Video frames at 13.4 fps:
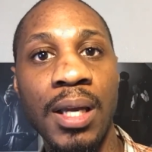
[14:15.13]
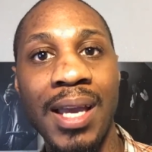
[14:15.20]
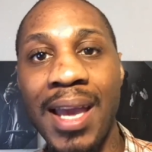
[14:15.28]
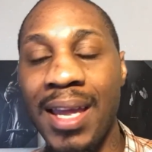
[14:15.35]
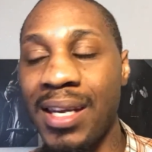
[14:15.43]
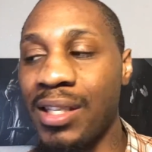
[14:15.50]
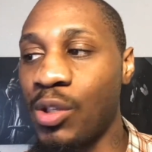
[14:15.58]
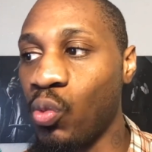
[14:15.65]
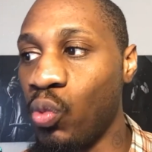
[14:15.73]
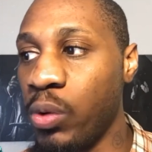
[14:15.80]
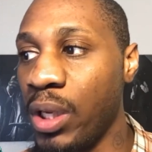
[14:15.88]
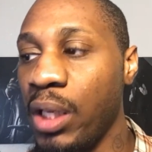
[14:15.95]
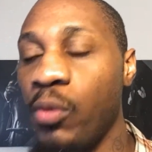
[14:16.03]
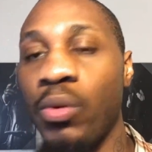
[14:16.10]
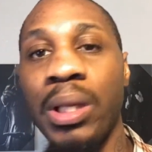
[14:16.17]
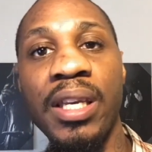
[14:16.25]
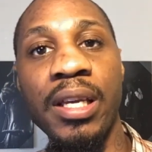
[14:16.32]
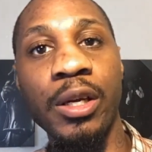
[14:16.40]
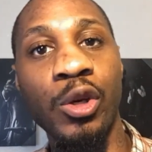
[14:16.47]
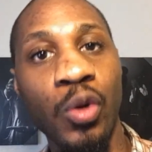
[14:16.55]
And it's really, really
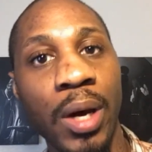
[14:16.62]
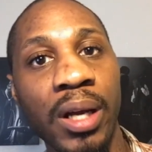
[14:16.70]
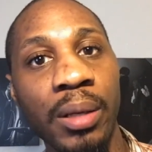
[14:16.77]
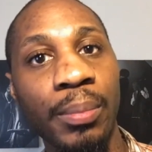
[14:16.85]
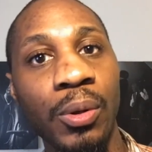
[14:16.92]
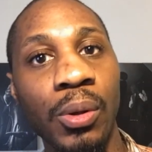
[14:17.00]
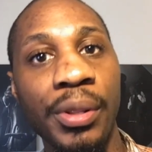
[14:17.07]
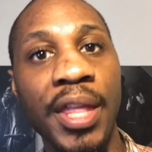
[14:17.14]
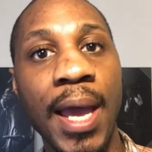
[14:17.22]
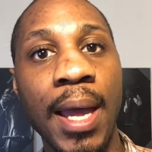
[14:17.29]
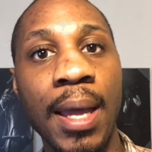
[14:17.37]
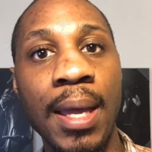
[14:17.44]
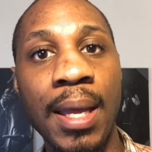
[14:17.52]
incredible that